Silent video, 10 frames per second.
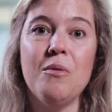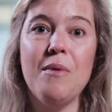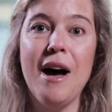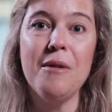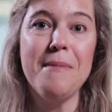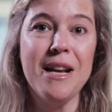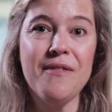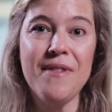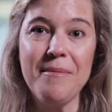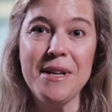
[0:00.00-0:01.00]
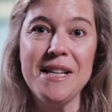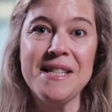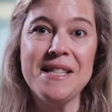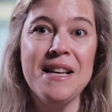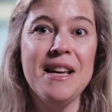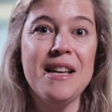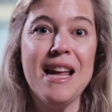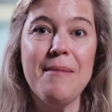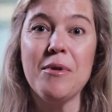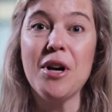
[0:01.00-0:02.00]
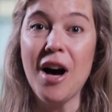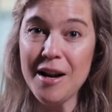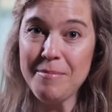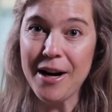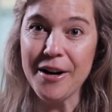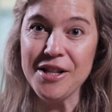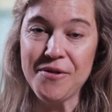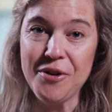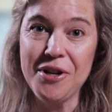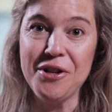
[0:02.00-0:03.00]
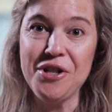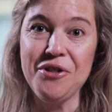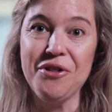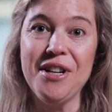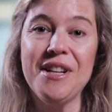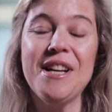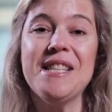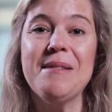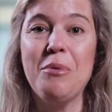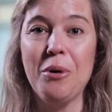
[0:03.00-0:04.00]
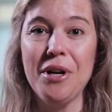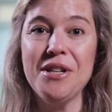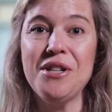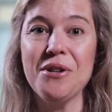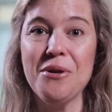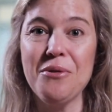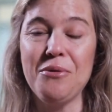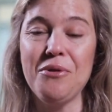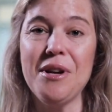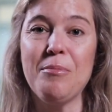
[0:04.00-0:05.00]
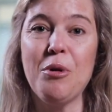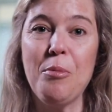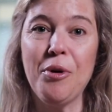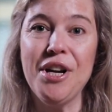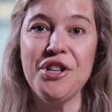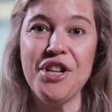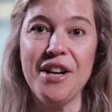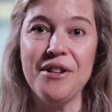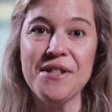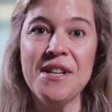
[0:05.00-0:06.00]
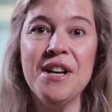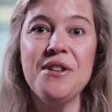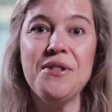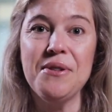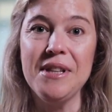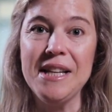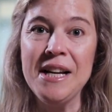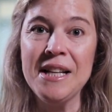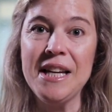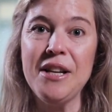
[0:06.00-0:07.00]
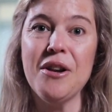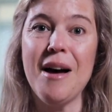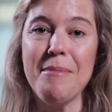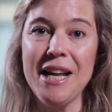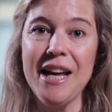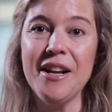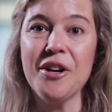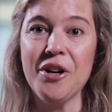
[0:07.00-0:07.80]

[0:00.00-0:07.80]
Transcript: While many families name godparents for their children, it's important to go through the appropriate channels to legally nominate a